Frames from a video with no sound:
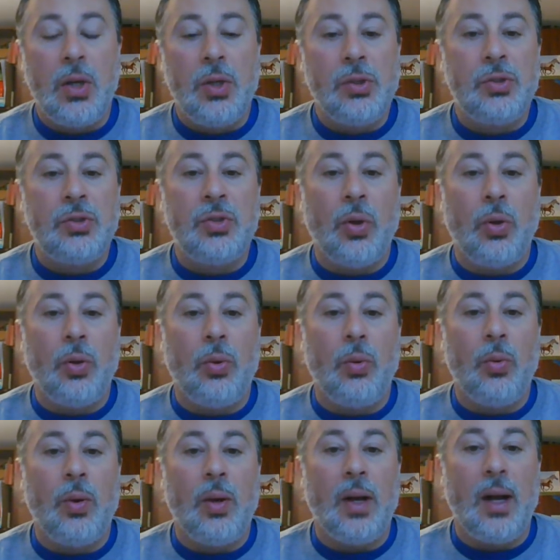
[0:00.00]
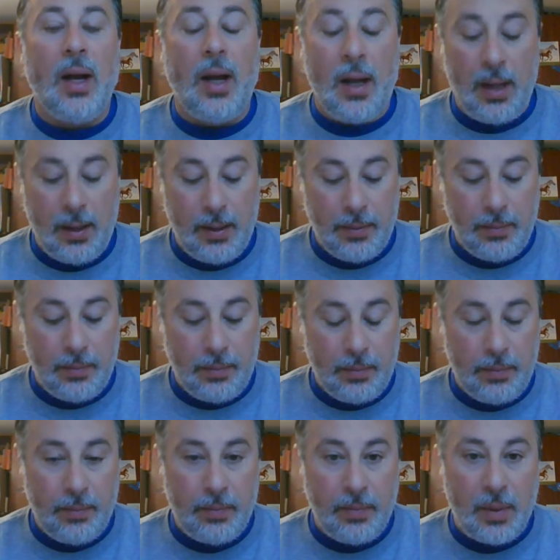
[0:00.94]
So
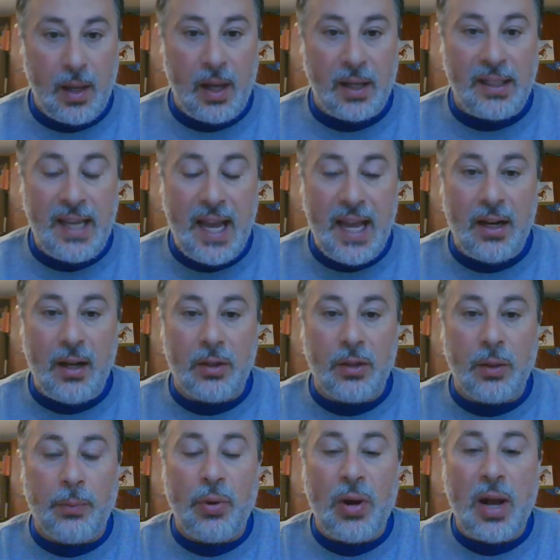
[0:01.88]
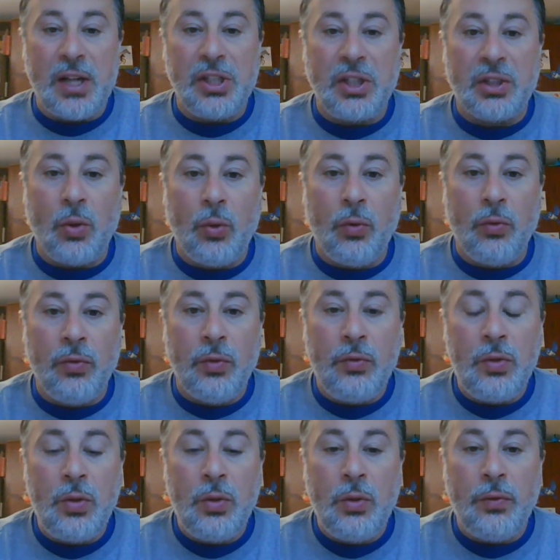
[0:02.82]
again, under project
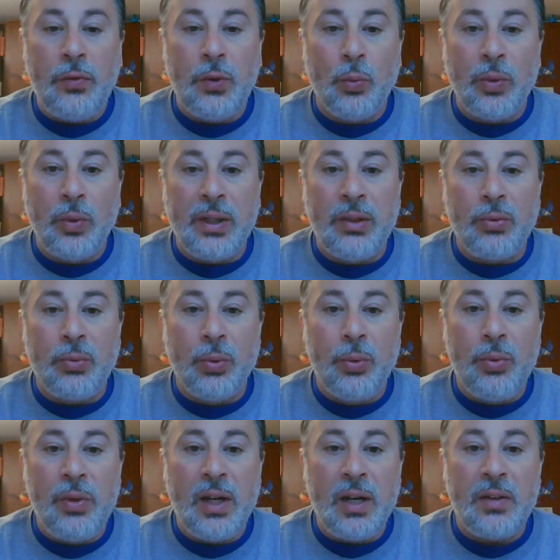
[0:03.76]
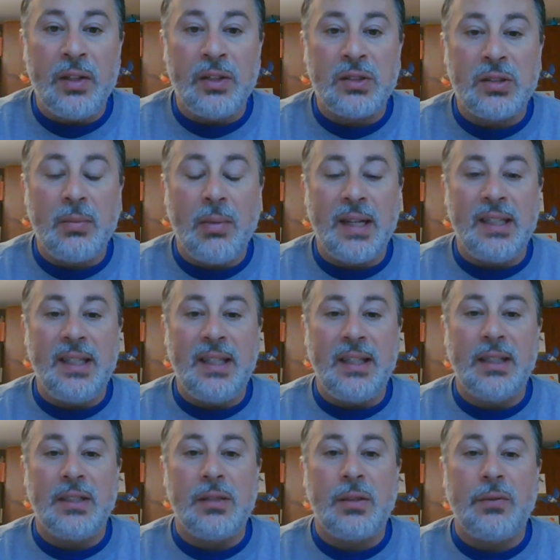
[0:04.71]
overview, if you read through there's some
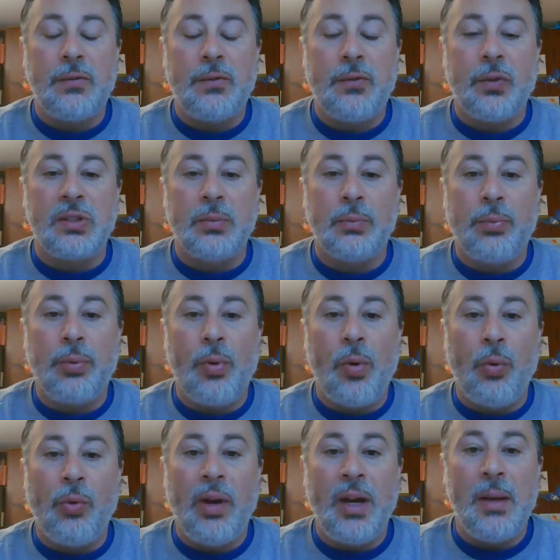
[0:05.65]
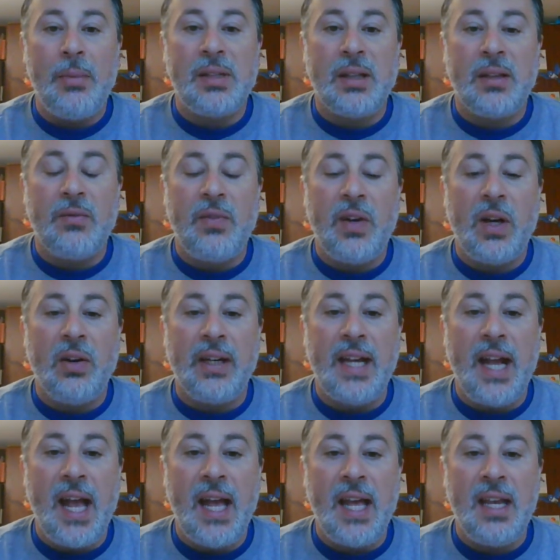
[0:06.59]
ideas for some programs at the
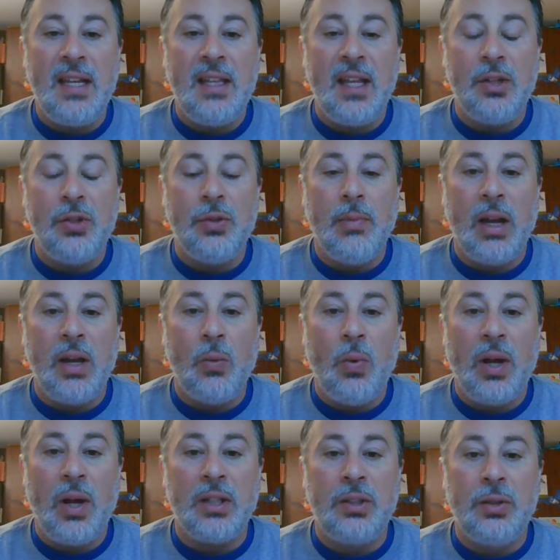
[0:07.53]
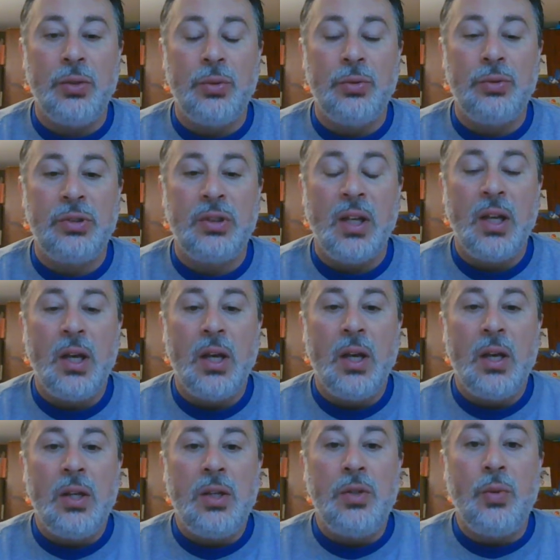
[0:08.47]
very end that you might want to use.
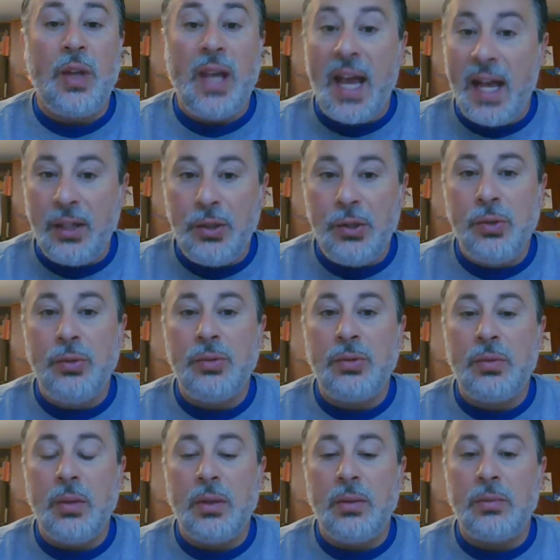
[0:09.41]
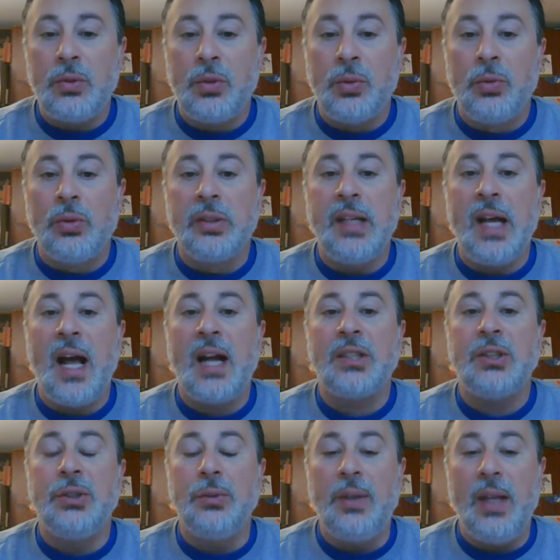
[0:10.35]
You can use Google
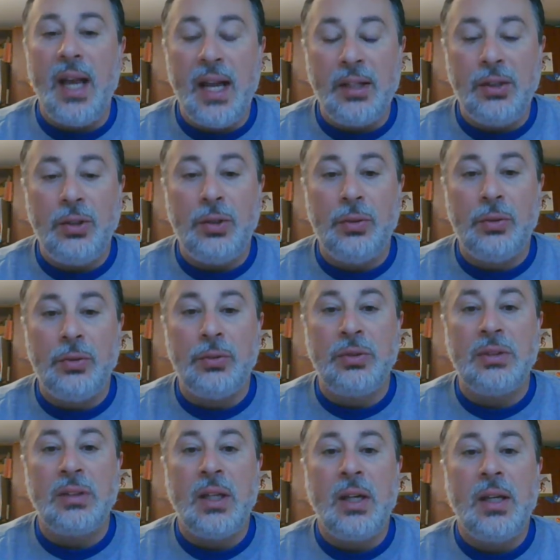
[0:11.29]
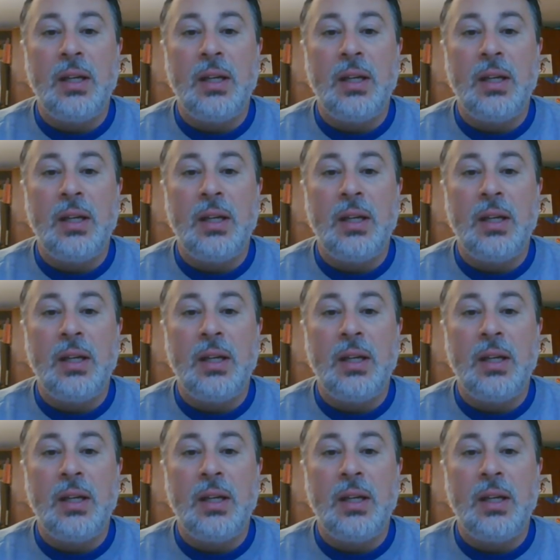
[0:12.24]
Docs. You can use